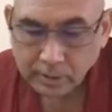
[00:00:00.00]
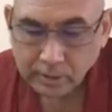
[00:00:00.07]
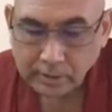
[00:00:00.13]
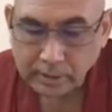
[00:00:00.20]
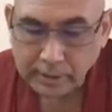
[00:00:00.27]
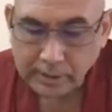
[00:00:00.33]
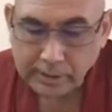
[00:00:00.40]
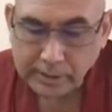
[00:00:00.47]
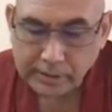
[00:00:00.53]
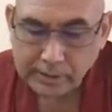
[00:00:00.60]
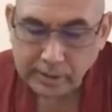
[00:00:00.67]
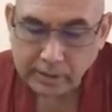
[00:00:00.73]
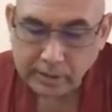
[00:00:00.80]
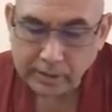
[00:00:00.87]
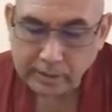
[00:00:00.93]
Then there's
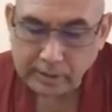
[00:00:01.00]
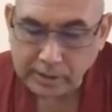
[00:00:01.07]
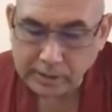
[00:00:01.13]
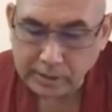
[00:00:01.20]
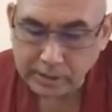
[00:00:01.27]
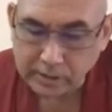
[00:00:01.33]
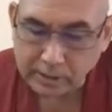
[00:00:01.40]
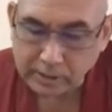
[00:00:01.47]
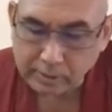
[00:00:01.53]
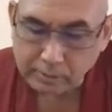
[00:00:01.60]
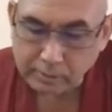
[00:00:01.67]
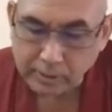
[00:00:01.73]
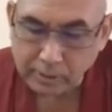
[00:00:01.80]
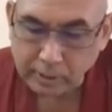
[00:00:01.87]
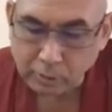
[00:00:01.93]
another
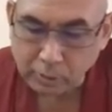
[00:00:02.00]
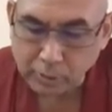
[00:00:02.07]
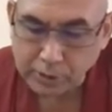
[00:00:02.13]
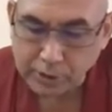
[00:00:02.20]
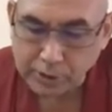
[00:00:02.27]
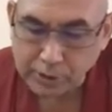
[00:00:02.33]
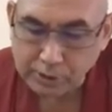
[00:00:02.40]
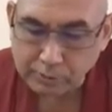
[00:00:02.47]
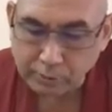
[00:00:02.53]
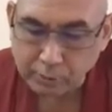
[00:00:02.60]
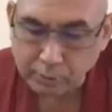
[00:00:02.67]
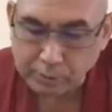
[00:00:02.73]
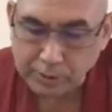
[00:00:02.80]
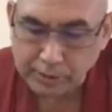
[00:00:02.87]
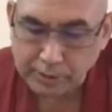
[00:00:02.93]
quotation
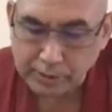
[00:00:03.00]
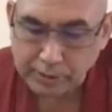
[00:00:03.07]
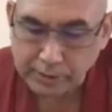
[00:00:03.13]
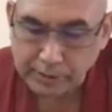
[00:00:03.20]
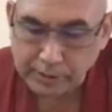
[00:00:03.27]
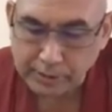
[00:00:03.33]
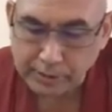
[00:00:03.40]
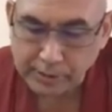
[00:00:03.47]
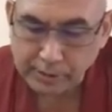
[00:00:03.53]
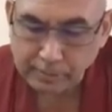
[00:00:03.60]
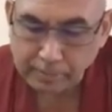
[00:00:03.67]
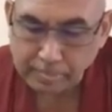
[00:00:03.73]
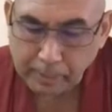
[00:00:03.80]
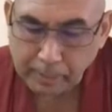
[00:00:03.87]
from Candrak'rti.